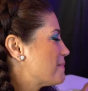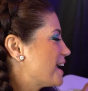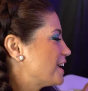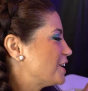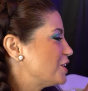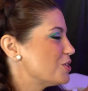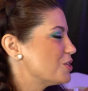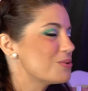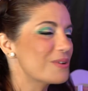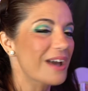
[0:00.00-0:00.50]

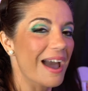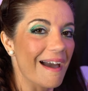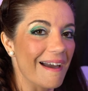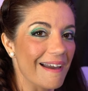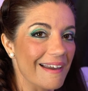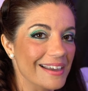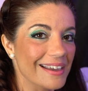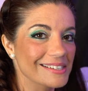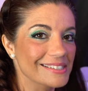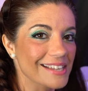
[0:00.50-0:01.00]
You
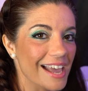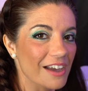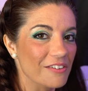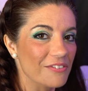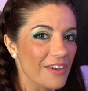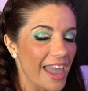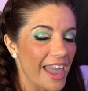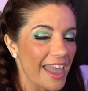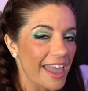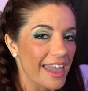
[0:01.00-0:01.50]
guys
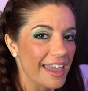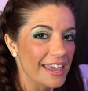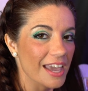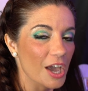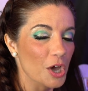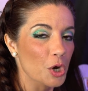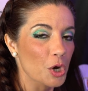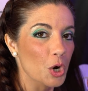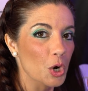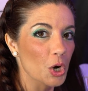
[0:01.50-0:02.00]
have a
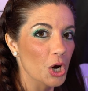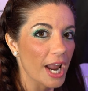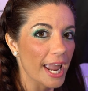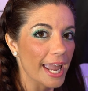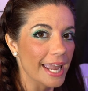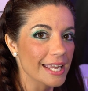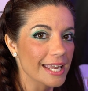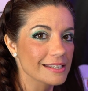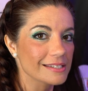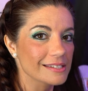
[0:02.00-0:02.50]

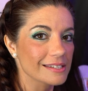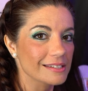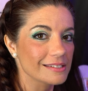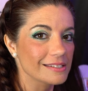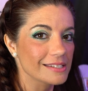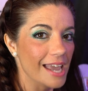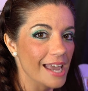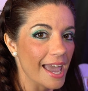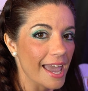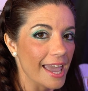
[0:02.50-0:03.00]
great
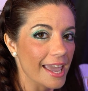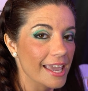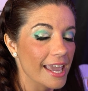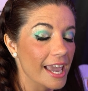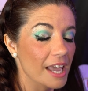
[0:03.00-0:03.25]
day,